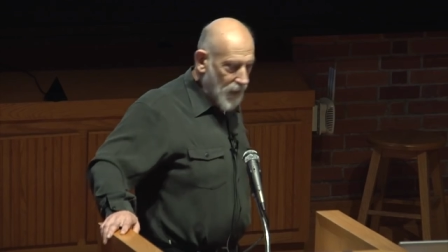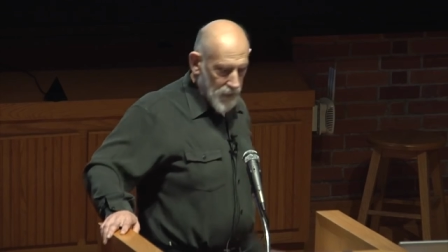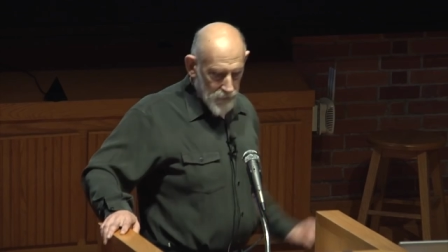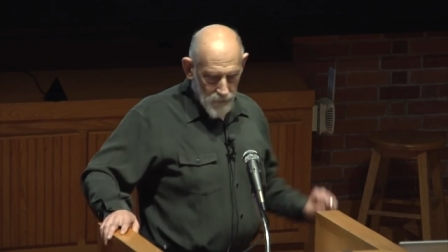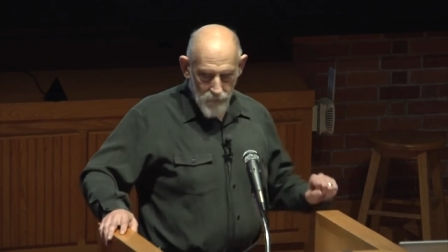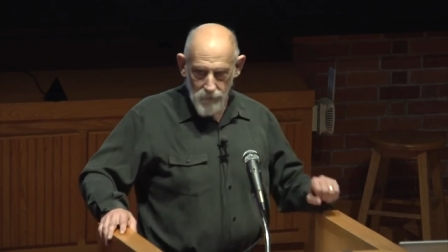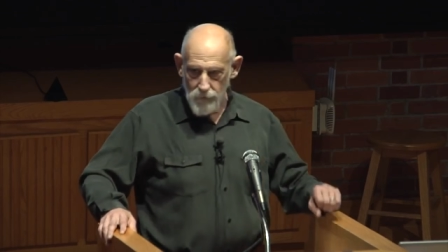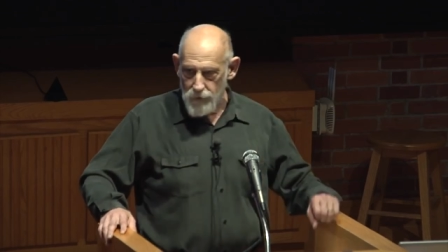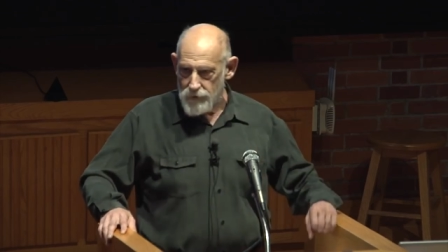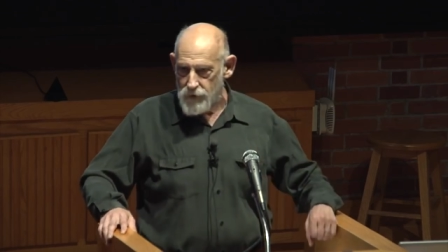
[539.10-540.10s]
I
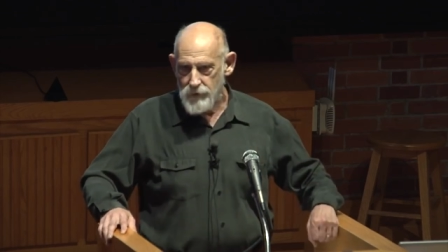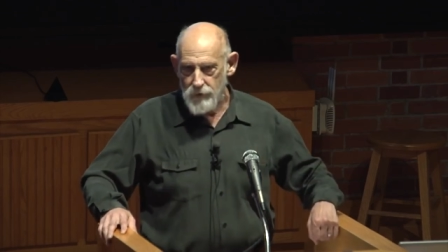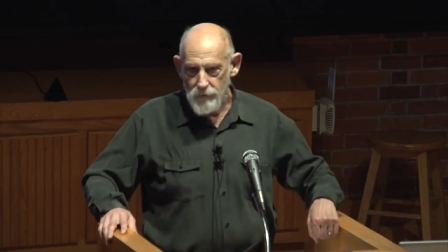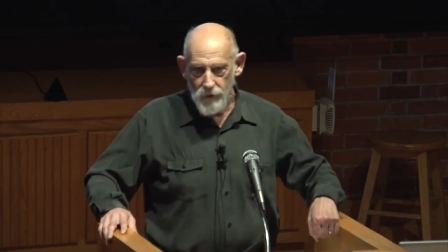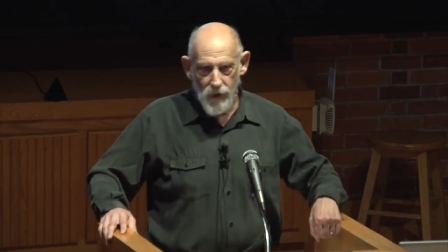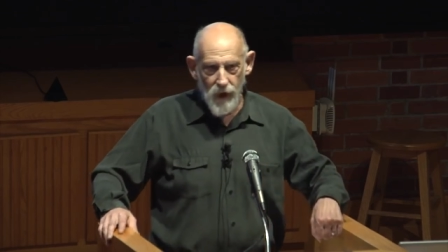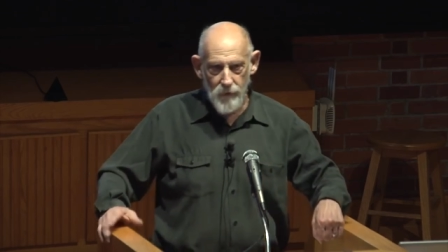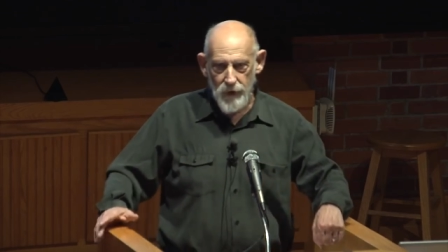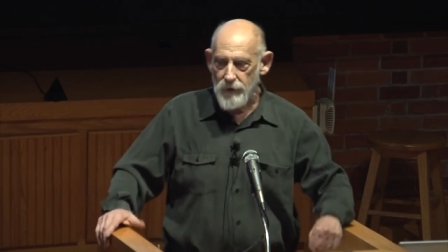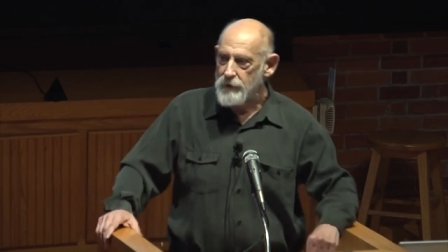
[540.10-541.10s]
will just
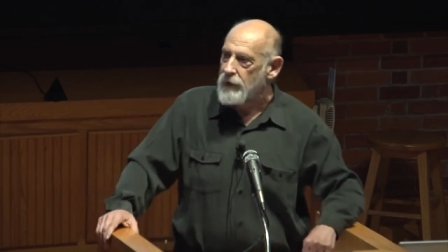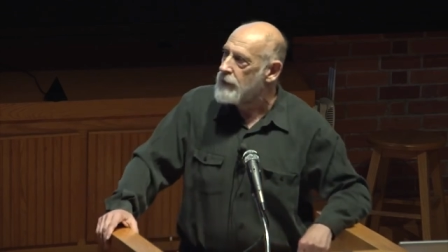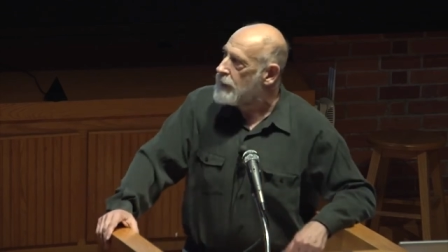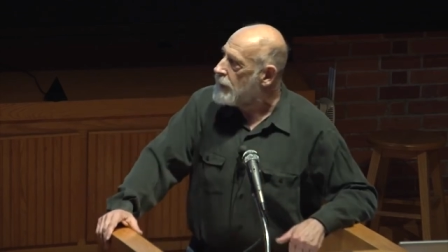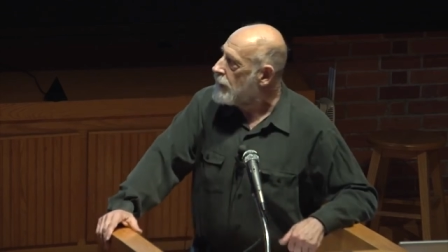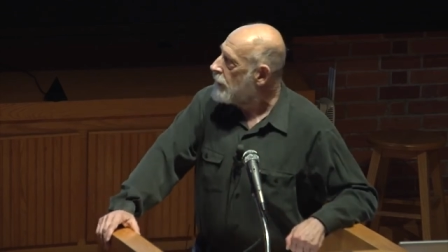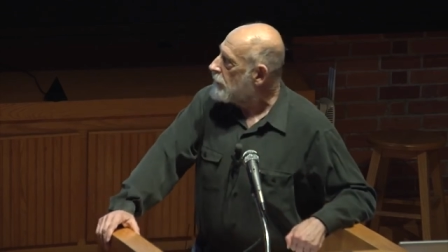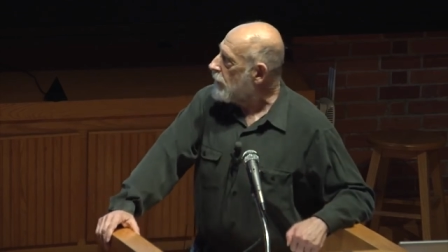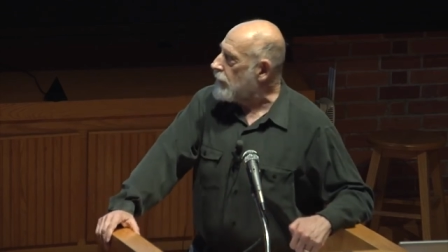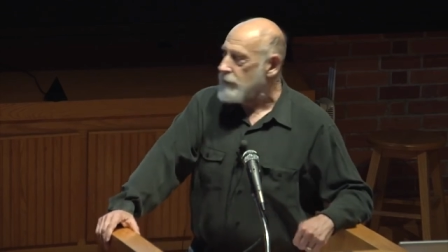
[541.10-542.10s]
comment
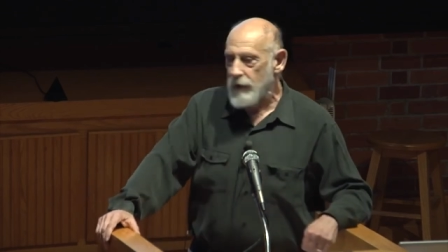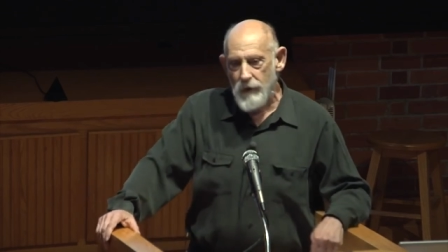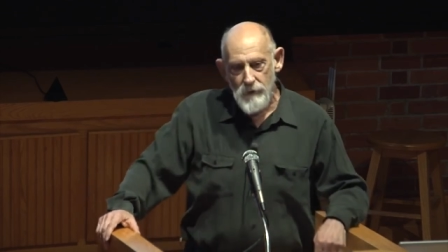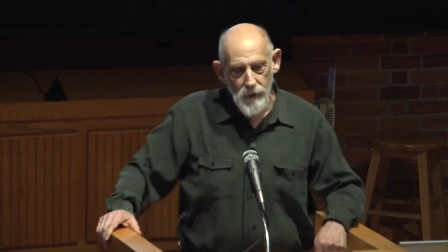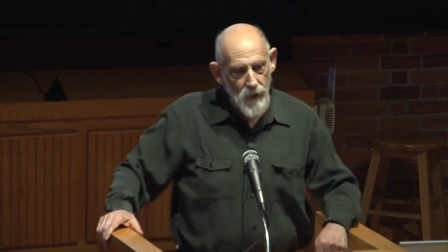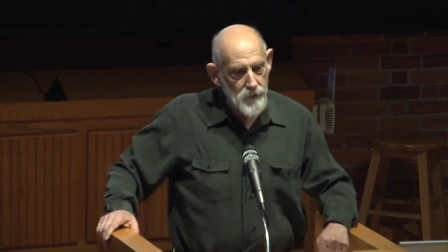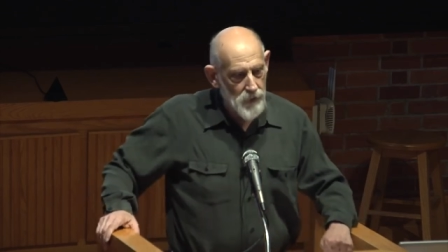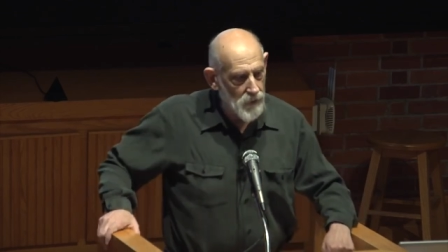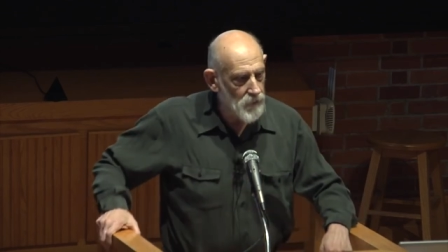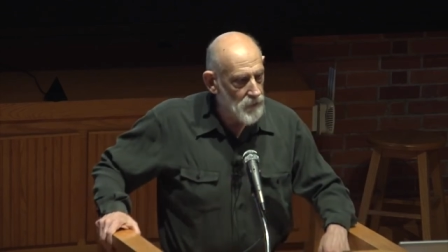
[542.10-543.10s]
that I think it's an
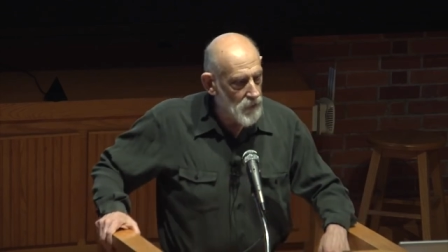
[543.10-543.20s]
absolute